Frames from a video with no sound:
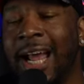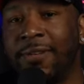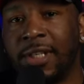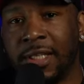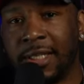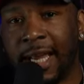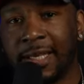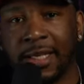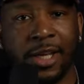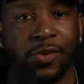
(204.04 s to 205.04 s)
to have
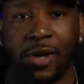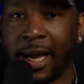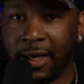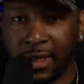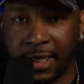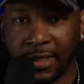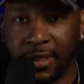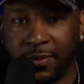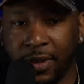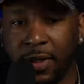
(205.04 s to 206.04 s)
success and you're not good
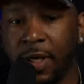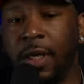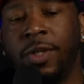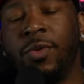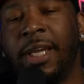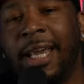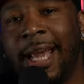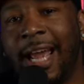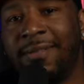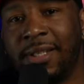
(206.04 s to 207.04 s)
at something. You
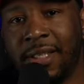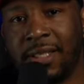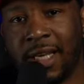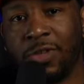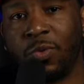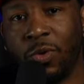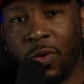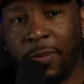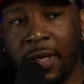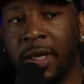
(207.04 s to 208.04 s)
can't have success
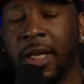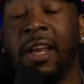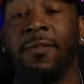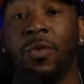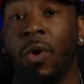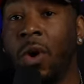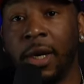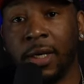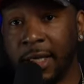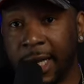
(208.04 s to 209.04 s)
with women if you
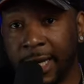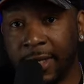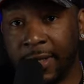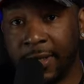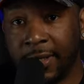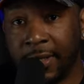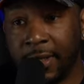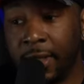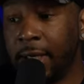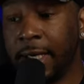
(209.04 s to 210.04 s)
aren't good at it.
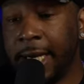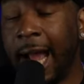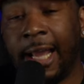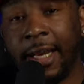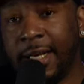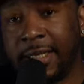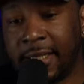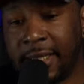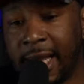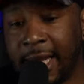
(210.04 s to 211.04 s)
Not in
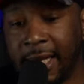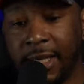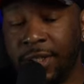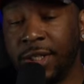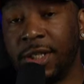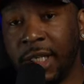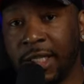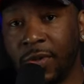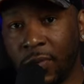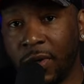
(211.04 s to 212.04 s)
this society. It
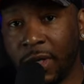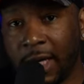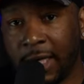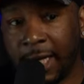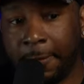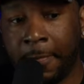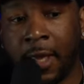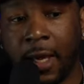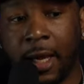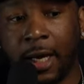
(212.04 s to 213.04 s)
just doesn't work like that.
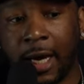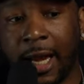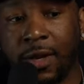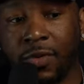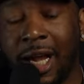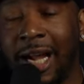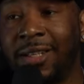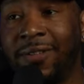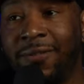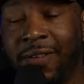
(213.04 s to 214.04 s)
And a lot of you
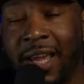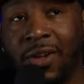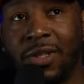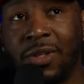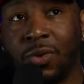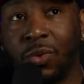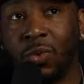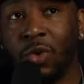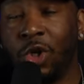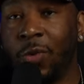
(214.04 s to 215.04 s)
guys fail
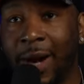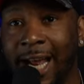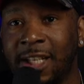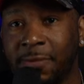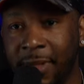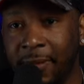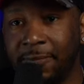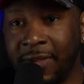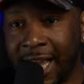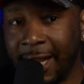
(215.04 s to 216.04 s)
to grasp
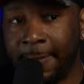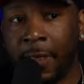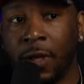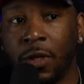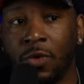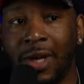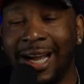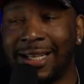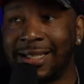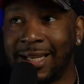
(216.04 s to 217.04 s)
that
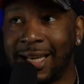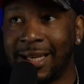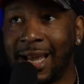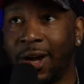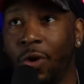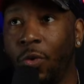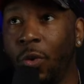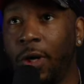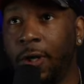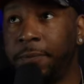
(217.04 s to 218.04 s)
you guys think that
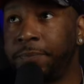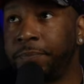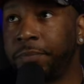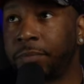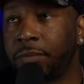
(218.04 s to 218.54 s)
oh well